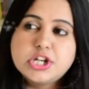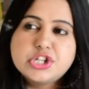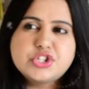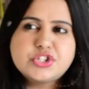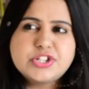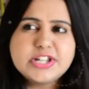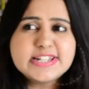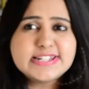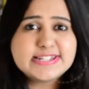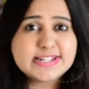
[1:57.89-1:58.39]

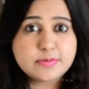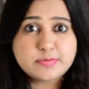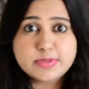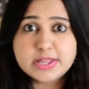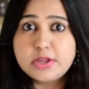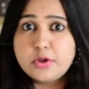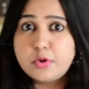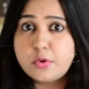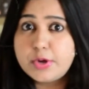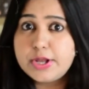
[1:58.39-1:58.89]
So there's
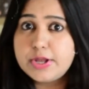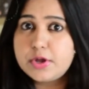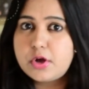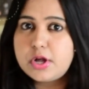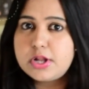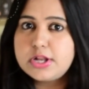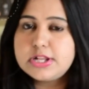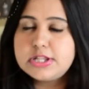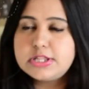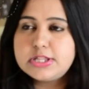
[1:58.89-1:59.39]
something going
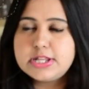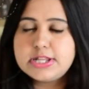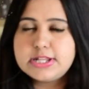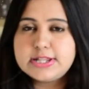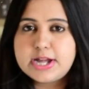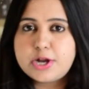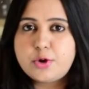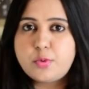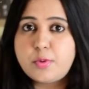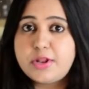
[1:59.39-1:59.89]
on in, in
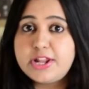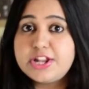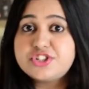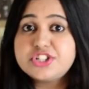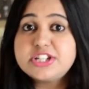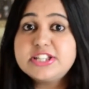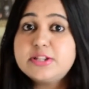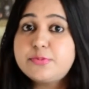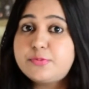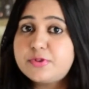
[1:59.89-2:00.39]
that village
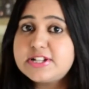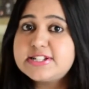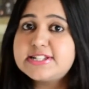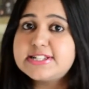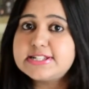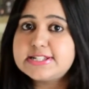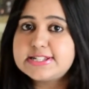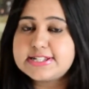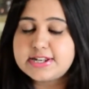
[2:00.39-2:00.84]
in the present